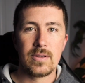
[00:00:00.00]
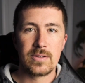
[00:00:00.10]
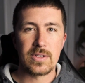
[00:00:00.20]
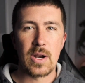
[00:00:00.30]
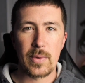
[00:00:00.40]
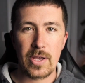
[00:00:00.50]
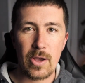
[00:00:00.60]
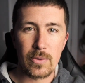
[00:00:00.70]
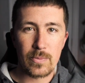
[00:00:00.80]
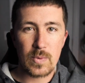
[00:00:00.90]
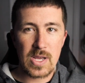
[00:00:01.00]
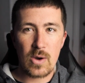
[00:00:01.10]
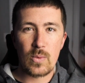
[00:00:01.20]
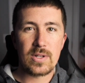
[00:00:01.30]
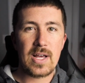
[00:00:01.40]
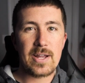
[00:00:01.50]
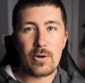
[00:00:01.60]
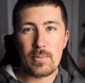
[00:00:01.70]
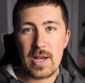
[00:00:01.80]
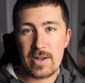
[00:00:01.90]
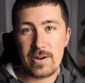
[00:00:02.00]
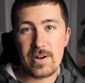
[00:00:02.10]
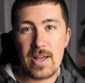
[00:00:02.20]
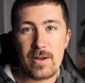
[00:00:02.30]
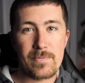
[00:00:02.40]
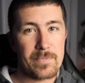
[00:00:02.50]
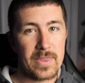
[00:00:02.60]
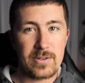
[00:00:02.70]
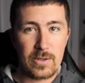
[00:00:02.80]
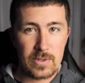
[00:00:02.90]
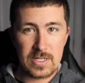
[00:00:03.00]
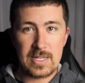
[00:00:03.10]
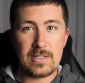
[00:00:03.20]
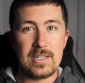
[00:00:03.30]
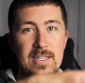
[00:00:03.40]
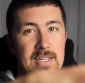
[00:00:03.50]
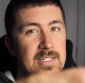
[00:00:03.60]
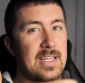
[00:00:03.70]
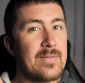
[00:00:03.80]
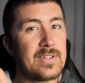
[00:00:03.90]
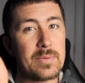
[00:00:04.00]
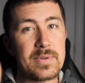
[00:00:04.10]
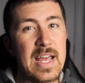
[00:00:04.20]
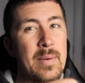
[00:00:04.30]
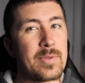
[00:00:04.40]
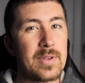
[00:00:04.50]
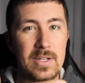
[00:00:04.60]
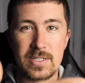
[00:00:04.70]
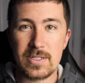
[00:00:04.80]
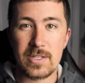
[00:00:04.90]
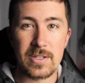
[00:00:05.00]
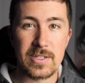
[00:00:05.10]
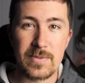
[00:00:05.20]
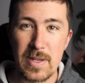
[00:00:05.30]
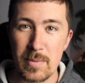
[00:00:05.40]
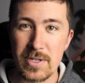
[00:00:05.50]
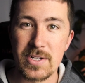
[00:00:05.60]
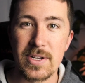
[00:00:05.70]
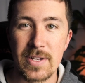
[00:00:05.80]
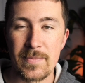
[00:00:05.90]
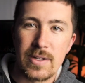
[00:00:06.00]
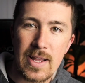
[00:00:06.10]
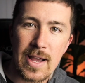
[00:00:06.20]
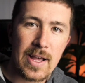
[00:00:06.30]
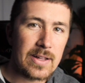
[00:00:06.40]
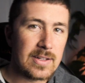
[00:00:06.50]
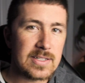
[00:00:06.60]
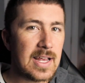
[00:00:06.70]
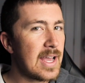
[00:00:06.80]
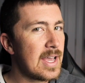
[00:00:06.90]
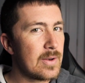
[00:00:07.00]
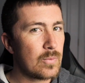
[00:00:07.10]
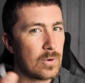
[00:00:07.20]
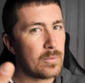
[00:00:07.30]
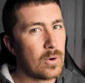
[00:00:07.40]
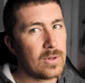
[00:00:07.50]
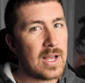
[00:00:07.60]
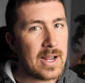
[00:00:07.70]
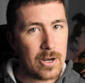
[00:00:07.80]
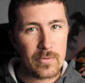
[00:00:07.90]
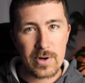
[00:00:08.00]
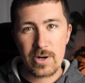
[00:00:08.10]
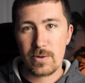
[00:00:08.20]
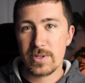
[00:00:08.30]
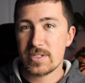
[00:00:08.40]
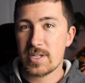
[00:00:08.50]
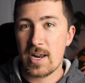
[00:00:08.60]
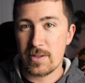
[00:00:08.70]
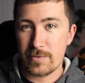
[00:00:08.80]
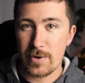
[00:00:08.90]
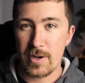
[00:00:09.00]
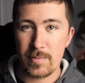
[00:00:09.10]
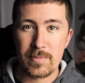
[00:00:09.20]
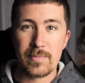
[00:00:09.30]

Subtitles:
So there we go. We got one light on back here now. So it's giving some depth to this image. Now let's add one more light over here on this side of the frame.